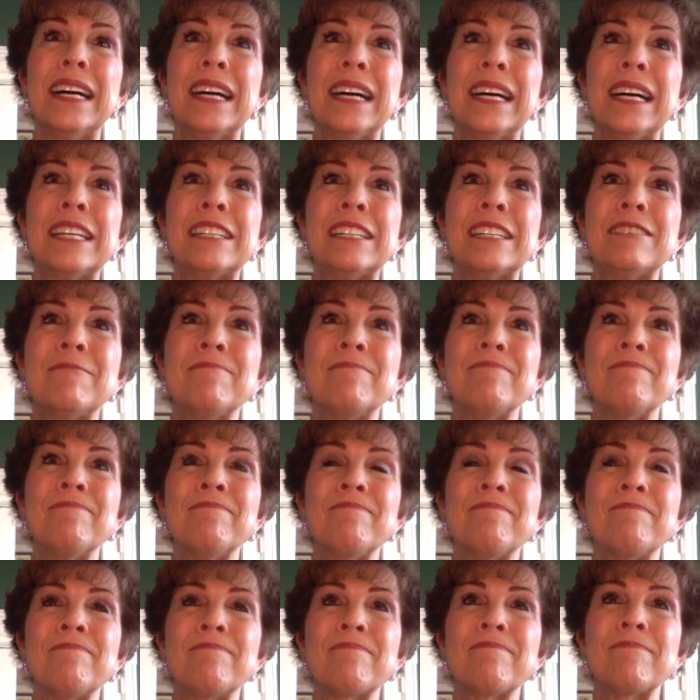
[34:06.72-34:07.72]

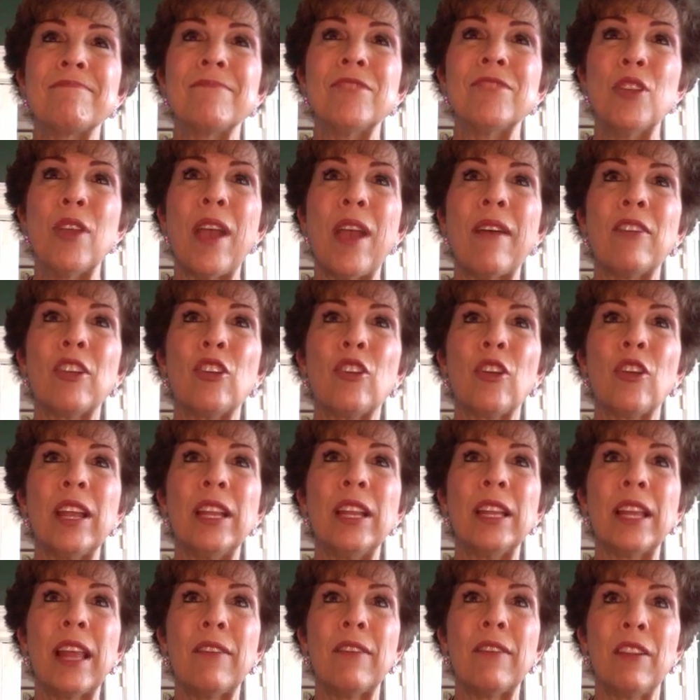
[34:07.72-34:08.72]
you have a
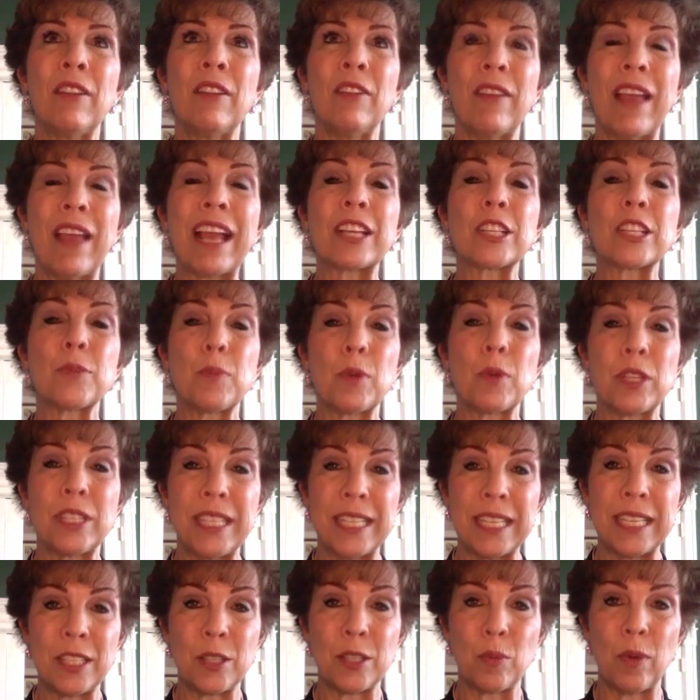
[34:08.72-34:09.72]
great level of
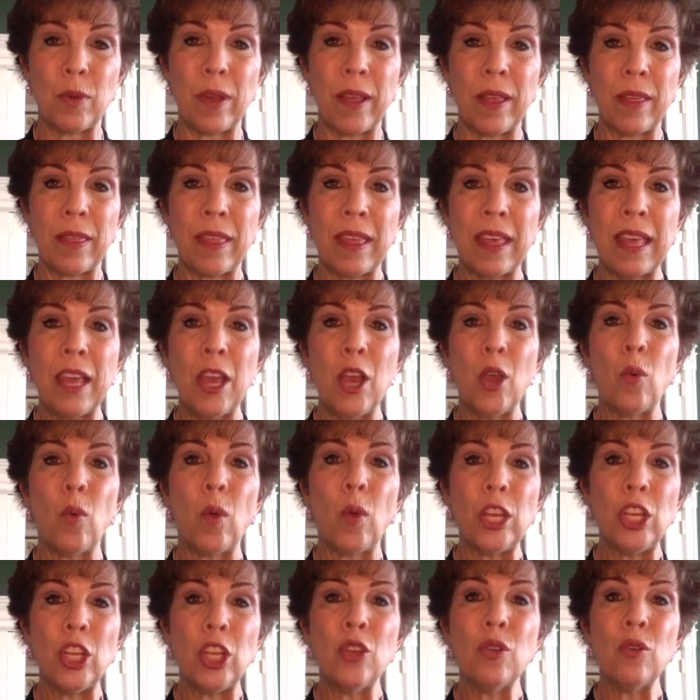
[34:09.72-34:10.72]
expertise with.
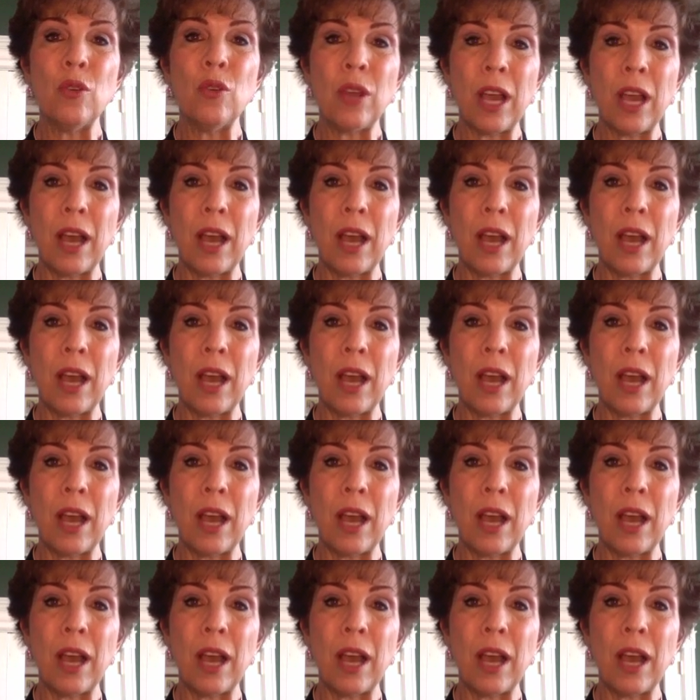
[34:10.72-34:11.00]
When you're